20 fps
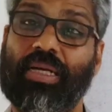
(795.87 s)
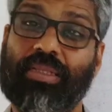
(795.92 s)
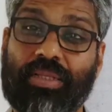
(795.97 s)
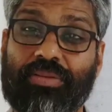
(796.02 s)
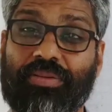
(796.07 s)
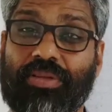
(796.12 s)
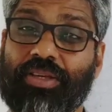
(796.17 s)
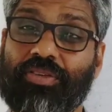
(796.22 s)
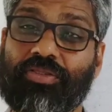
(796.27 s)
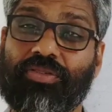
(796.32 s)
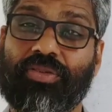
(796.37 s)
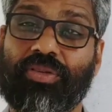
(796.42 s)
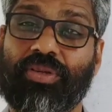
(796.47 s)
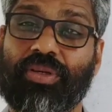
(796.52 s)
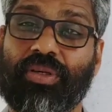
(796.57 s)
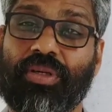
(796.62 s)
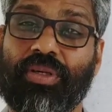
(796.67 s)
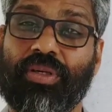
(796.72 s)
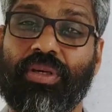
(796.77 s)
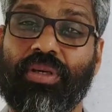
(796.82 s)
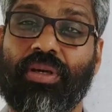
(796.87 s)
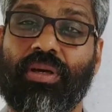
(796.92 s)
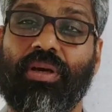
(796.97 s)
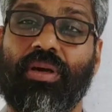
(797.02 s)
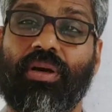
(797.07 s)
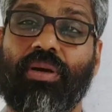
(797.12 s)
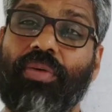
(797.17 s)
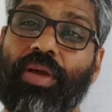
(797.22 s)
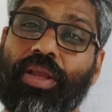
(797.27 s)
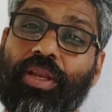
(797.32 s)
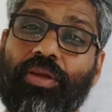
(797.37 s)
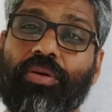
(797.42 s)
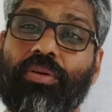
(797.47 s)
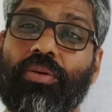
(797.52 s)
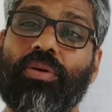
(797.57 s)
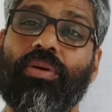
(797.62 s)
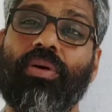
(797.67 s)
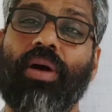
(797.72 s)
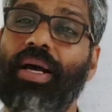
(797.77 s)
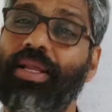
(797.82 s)
The other things,
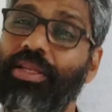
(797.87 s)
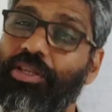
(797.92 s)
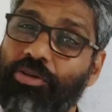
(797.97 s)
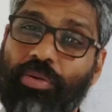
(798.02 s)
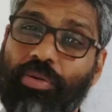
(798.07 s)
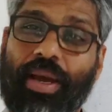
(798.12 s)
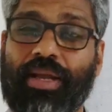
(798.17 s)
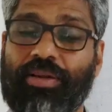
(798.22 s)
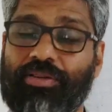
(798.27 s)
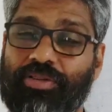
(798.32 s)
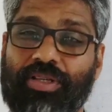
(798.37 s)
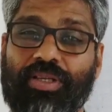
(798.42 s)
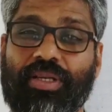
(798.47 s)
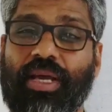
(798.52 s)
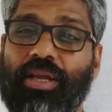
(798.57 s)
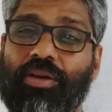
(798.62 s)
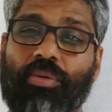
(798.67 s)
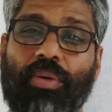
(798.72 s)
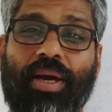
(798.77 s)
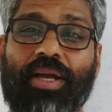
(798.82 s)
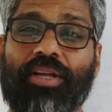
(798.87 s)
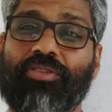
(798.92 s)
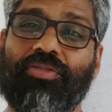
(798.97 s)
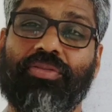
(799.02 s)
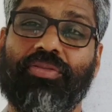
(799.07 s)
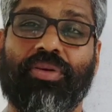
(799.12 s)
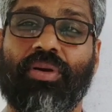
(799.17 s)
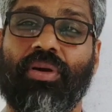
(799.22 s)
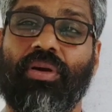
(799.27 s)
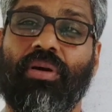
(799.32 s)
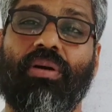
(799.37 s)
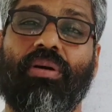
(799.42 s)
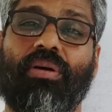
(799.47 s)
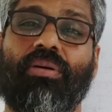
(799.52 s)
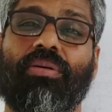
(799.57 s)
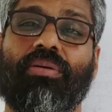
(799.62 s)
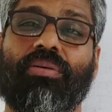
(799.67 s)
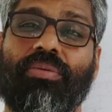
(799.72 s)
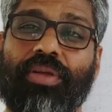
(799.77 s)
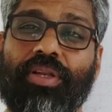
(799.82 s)
when you go in advance,
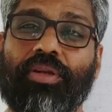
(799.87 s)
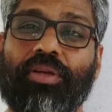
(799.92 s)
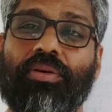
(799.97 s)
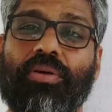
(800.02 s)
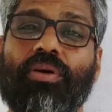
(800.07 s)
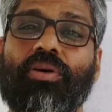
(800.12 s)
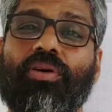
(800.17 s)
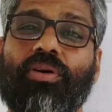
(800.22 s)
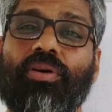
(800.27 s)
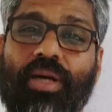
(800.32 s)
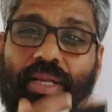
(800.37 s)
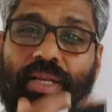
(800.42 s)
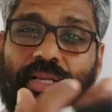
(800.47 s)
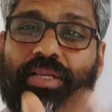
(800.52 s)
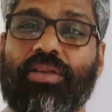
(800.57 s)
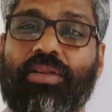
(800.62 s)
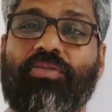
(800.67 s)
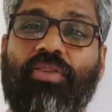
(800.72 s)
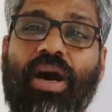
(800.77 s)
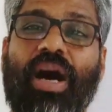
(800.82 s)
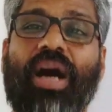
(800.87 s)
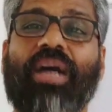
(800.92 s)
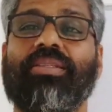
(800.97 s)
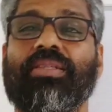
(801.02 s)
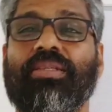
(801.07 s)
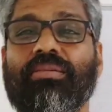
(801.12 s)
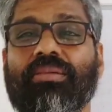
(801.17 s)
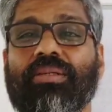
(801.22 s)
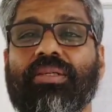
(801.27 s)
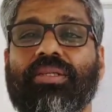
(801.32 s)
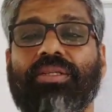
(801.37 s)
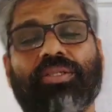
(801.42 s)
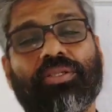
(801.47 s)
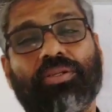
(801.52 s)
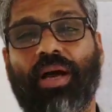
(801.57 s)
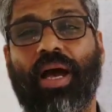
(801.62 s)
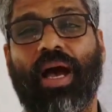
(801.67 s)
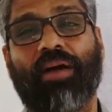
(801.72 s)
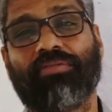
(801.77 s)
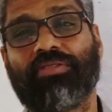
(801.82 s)
or when you go a little farther,
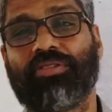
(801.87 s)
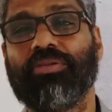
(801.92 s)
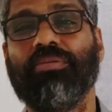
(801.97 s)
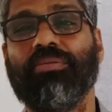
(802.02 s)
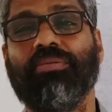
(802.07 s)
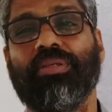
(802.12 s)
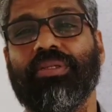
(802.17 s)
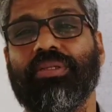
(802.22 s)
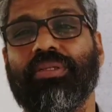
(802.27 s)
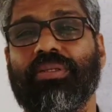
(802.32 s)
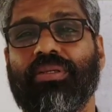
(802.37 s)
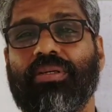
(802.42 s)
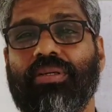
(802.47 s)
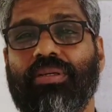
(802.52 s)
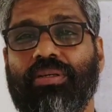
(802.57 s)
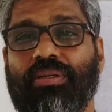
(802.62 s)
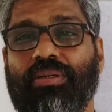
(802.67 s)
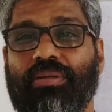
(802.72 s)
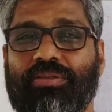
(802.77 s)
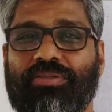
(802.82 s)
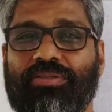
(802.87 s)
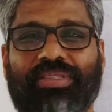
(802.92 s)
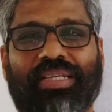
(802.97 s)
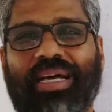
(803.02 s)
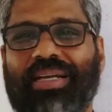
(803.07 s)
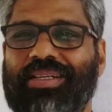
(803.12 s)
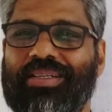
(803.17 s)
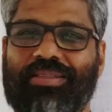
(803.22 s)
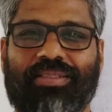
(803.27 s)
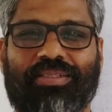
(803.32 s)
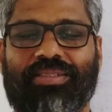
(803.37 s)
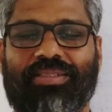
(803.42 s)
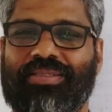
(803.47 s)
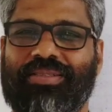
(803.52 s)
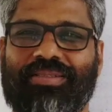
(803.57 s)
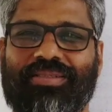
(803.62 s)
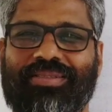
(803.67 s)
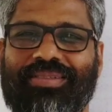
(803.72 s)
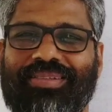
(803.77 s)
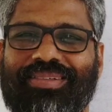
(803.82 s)
you have to study
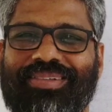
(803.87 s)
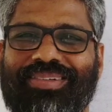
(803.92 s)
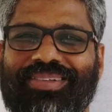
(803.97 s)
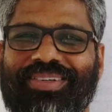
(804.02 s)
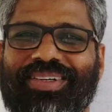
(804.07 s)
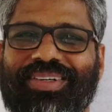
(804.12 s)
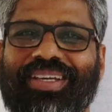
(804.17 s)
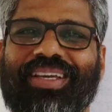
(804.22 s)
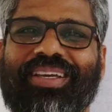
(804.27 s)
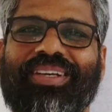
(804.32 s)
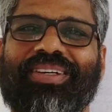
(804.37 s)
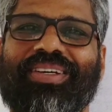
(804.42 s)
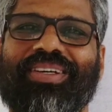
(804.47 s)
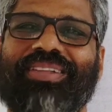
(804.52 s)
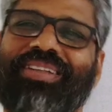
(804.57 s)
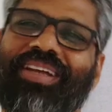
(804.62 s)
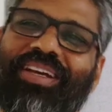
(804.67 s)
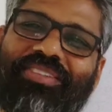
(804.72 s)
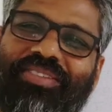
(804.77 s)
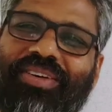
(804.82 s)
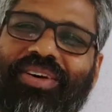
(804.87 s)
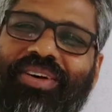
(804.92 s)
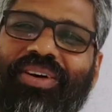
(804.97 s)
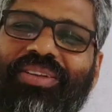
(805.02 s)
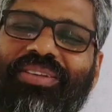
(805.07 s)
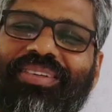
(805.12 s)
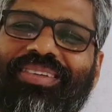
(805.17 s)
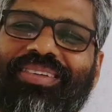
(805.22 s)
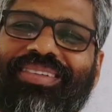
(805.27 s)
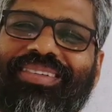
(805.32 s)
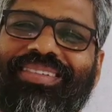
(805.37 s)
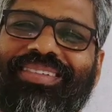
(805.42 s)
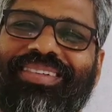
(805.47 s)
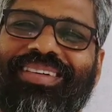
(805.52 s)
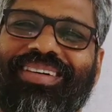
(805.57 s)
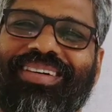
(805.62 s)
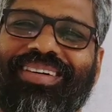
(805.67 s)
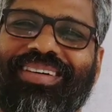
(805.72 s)
this. Okay, that's all.